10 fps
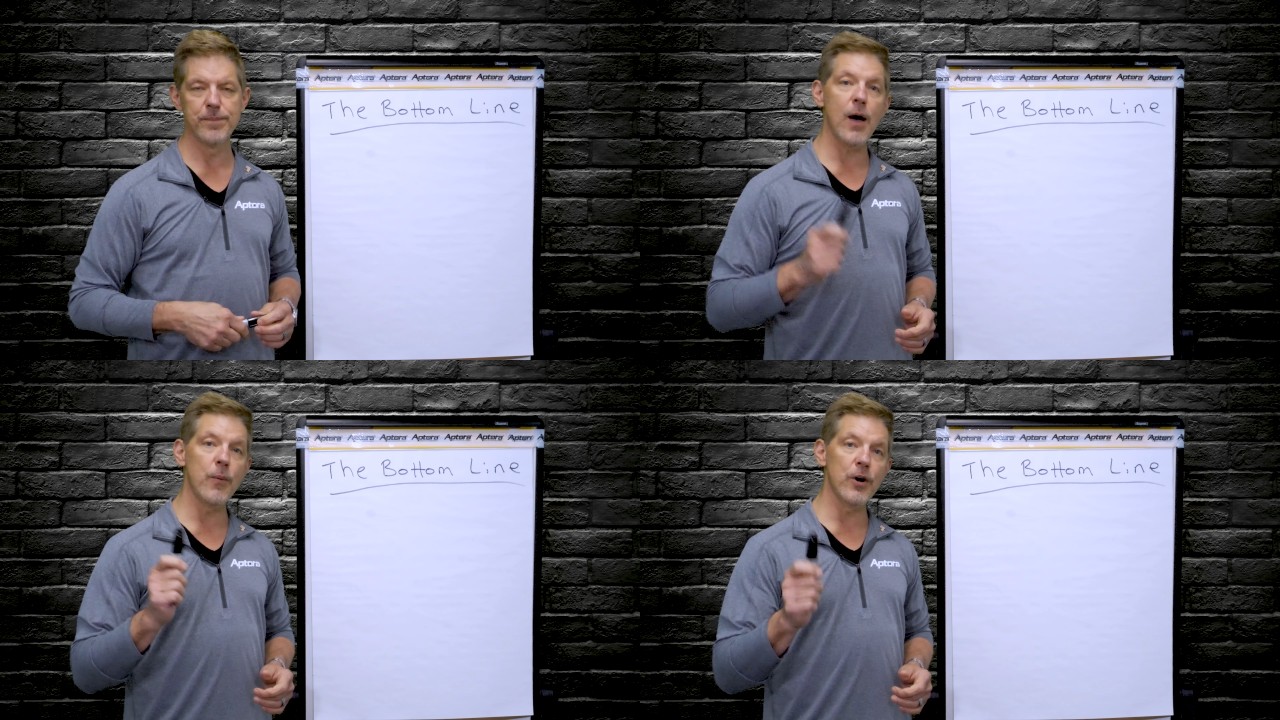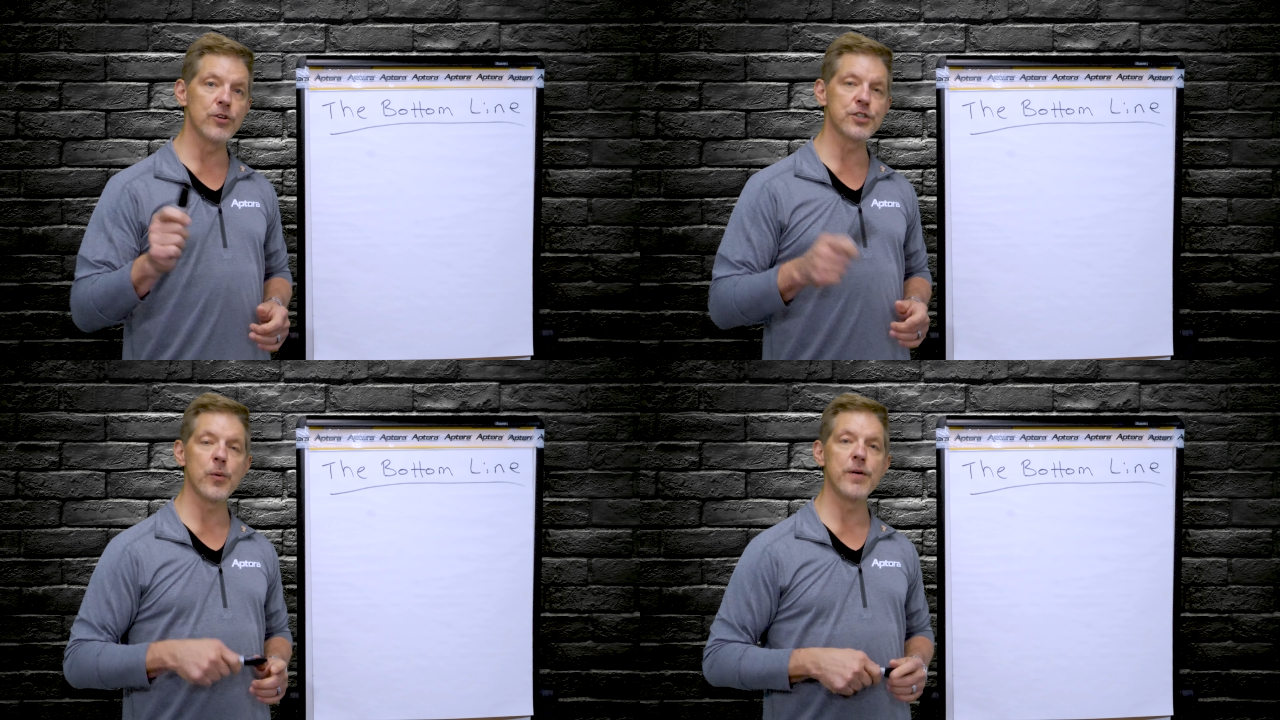I would
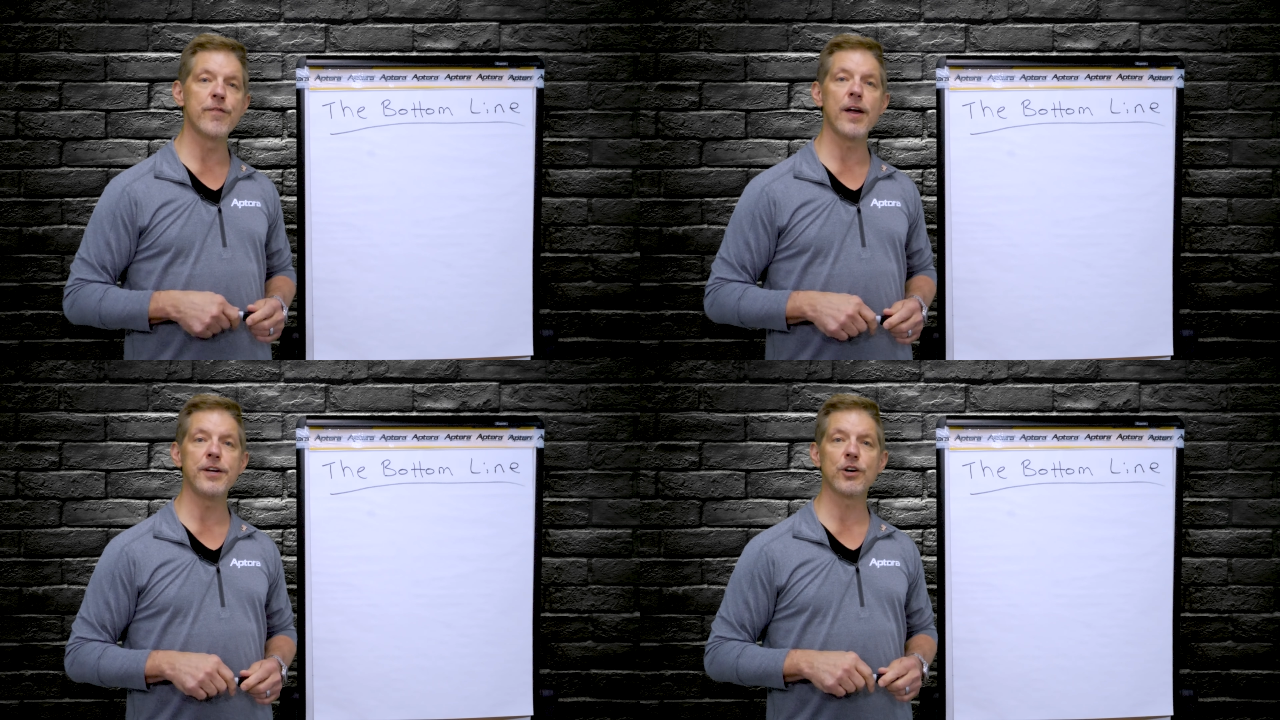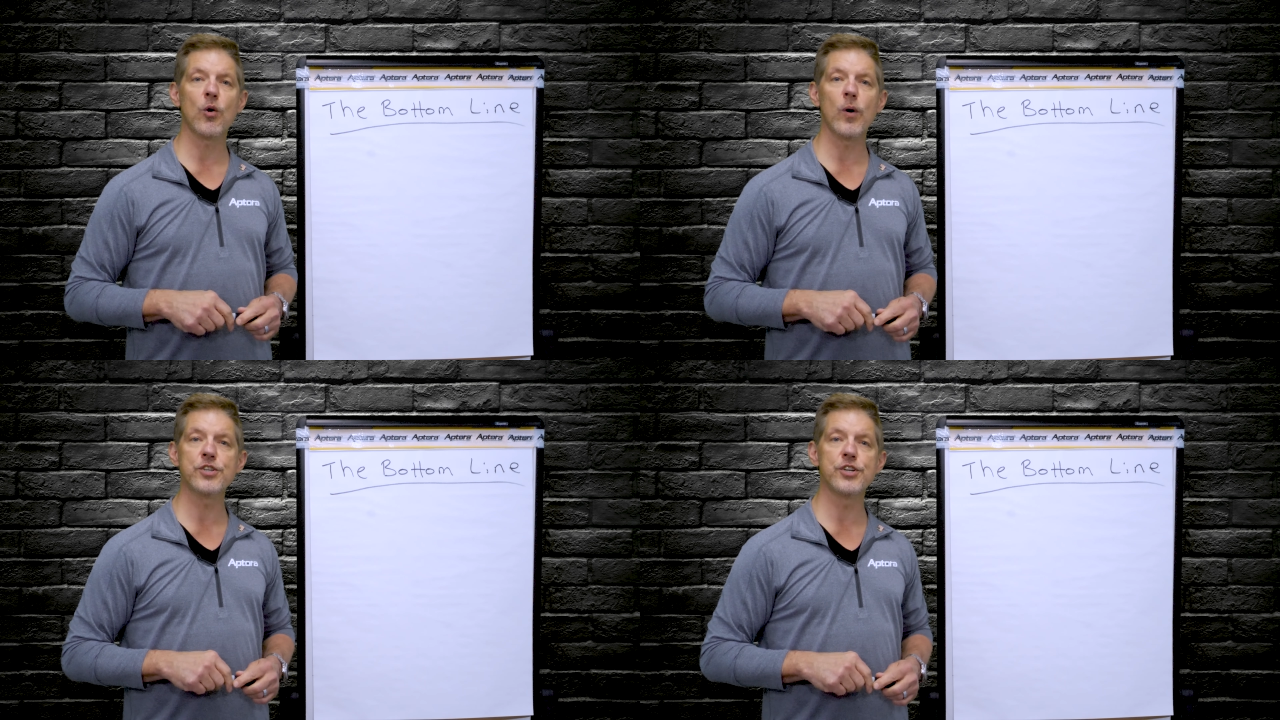also invite your
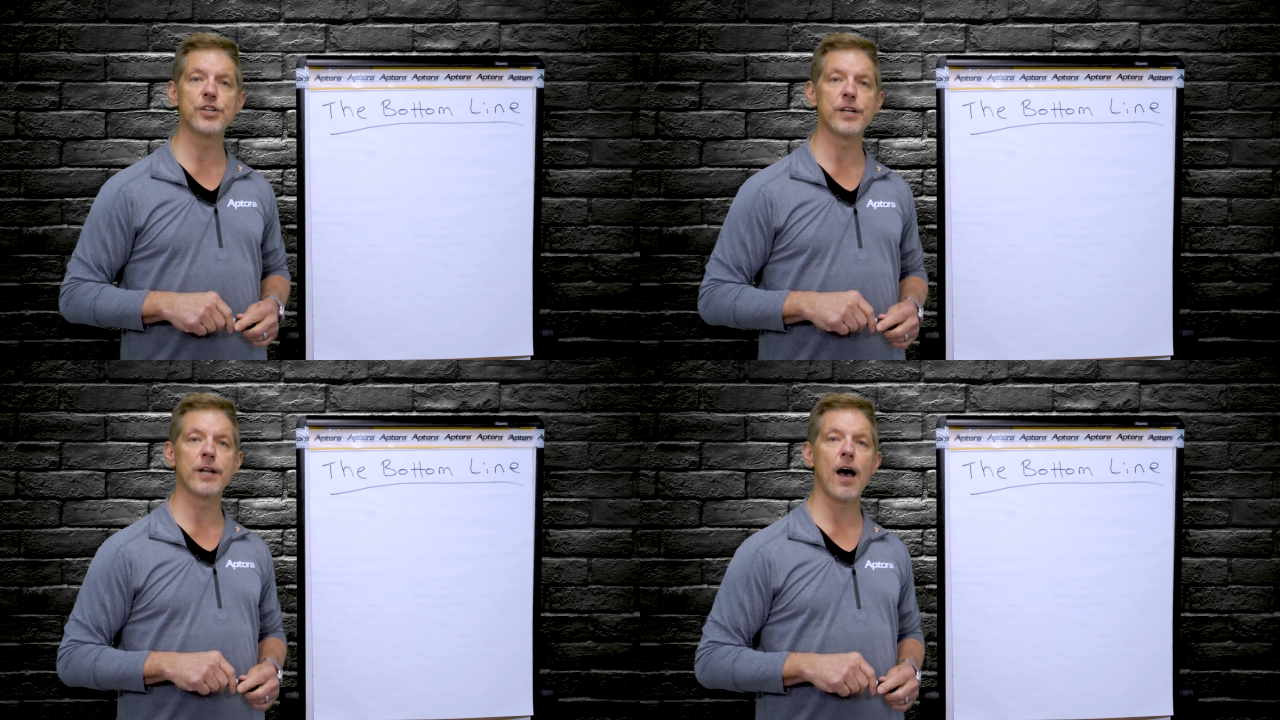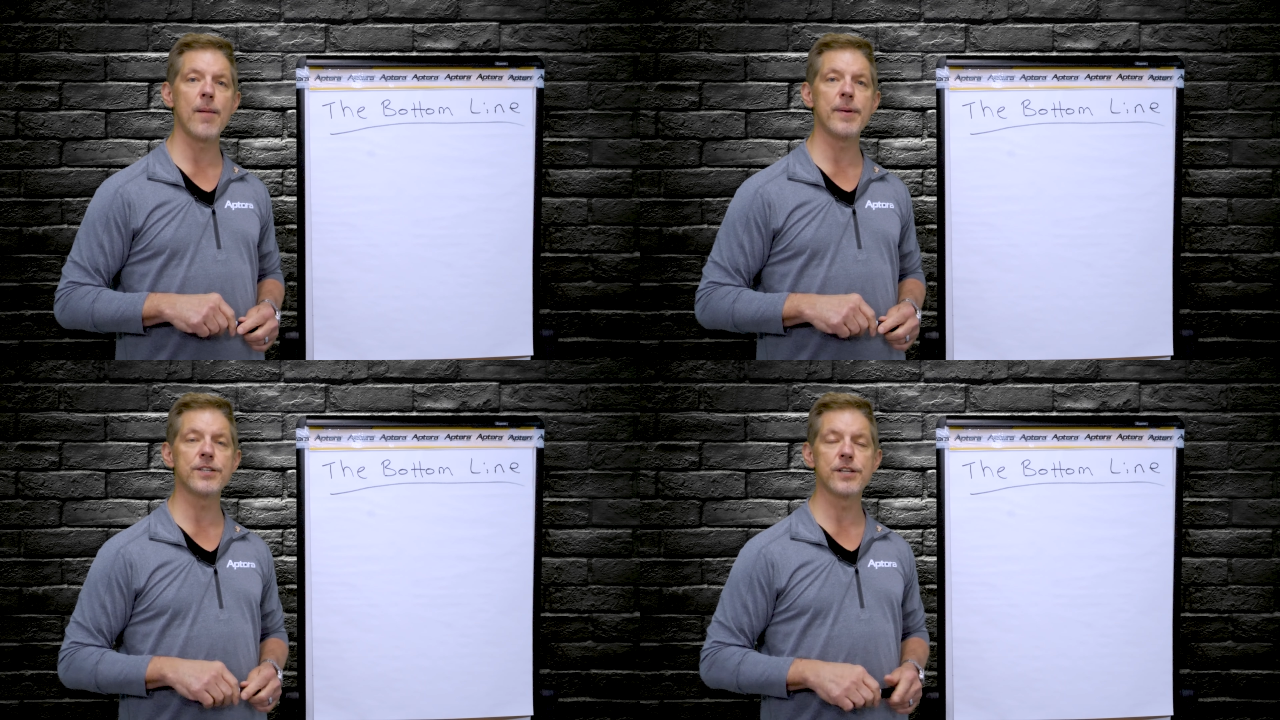questions and
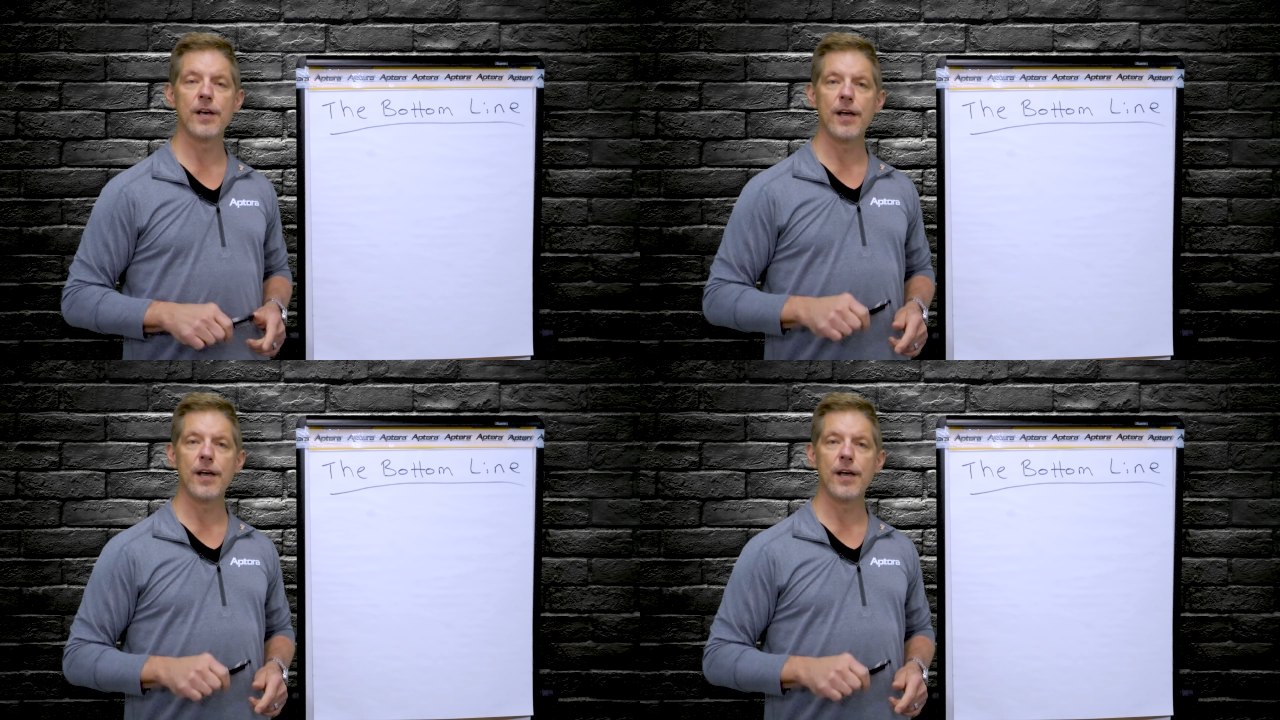comments,